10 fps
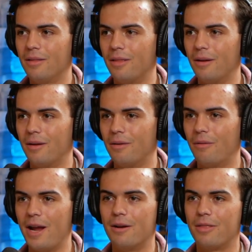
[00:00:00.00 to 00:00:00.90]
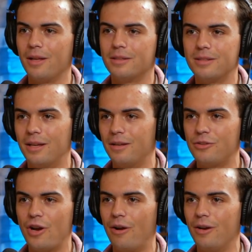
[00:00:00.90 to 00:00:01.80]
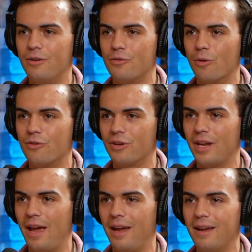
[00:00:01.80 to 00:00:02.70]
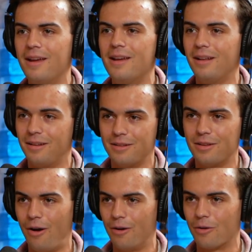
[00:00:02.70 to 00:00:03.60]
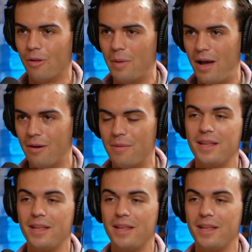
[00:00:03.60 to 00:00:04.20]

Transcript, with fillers: the writer thinks that Jerry and George are gay and does the article about them.